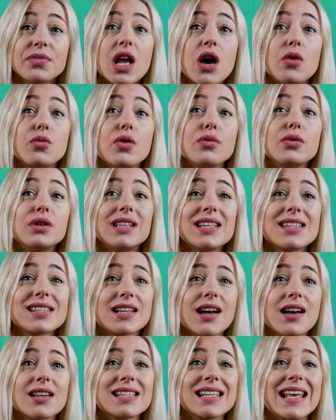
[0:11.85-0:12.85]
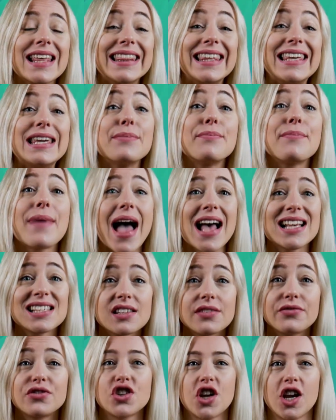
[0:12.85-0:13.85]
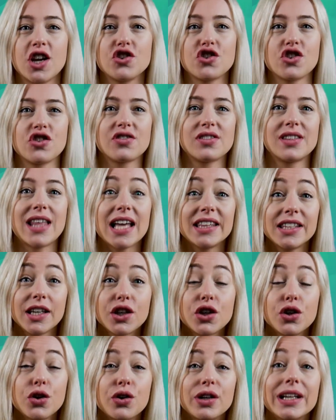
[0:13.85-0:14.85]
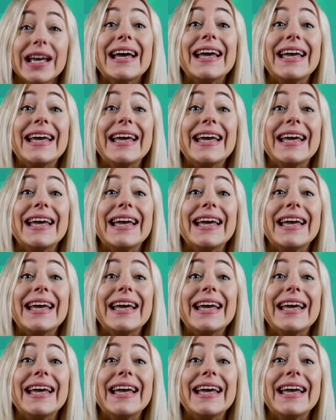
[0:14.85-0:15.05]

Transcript: we will discuss the massive changes that occurred